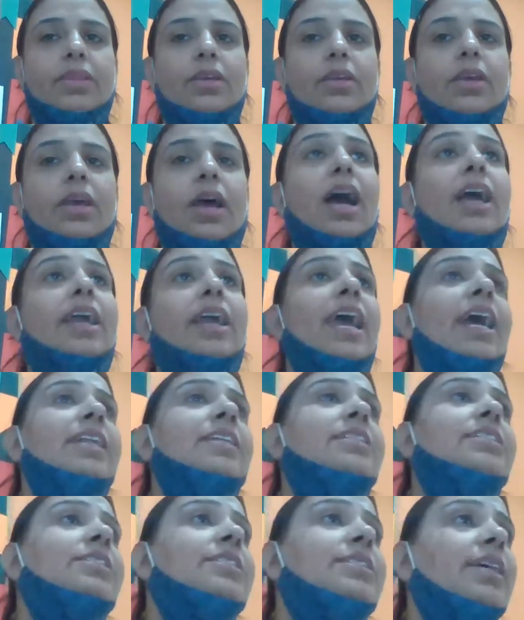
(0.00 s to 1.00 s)

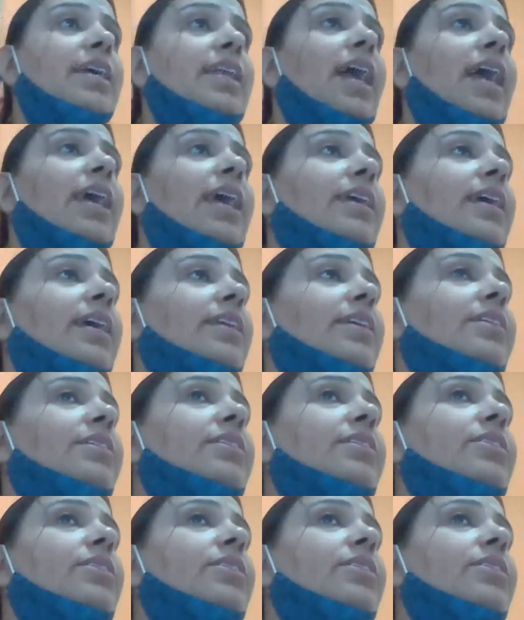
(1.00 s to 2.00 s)
Again, still I can
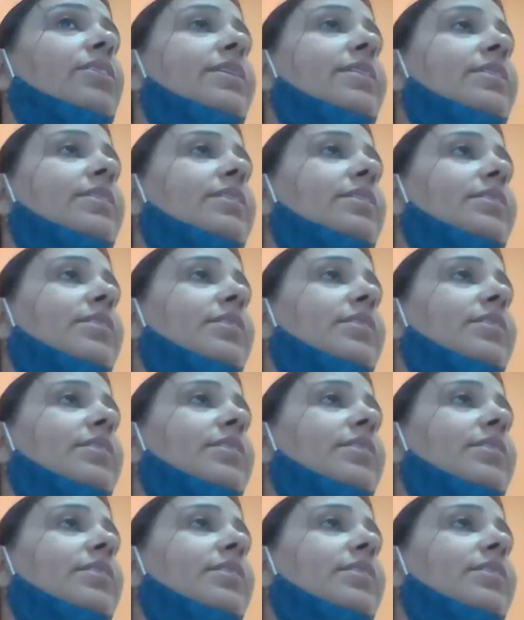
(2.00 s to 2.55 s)
hear the voice.